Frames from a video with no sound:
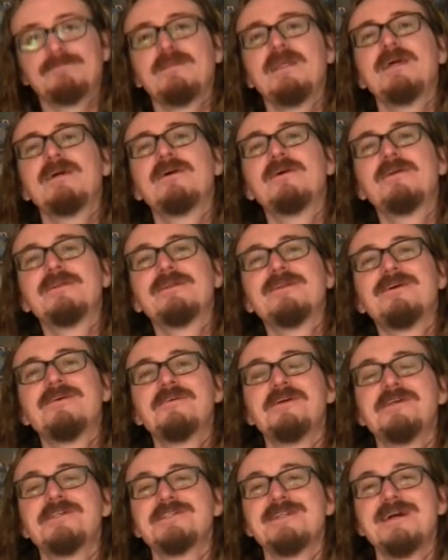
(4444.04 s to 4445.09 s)
Yeah, all in
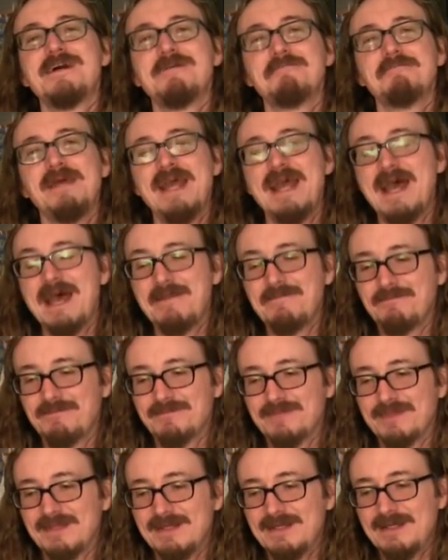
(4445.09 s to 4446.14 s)
all, it's not bad.
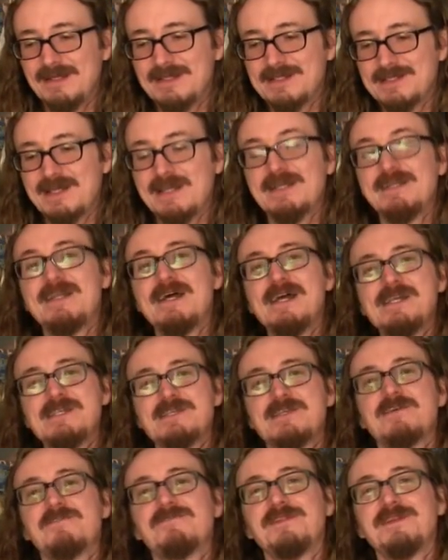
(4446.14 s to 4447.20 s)
Uh, it's got a
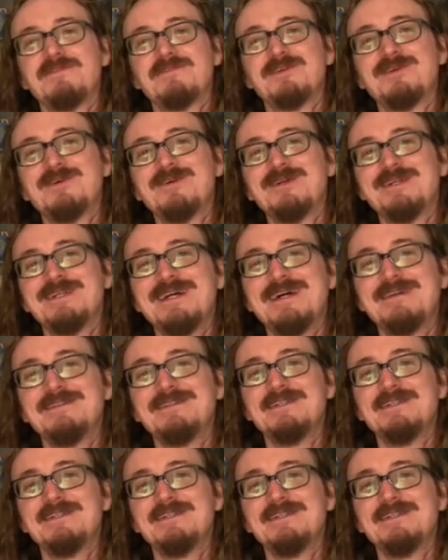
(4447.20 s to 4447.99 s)
nice uh, flavor going down.